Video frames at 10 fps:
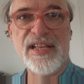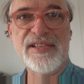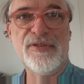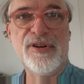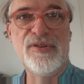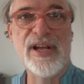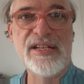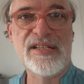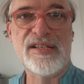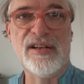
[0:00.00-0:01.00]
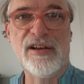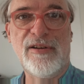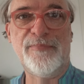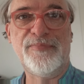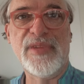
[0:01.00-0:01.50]
That's her great
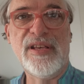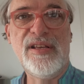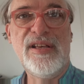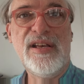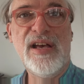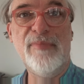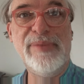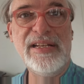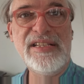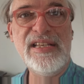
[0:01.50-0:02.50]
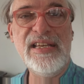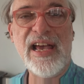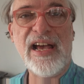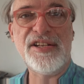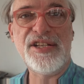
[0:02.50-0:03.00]
um, ability,
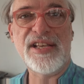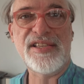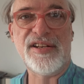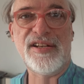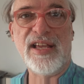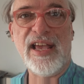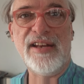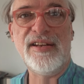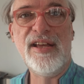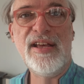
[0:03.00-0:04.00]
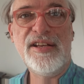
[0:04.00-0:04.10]
and she has done it again.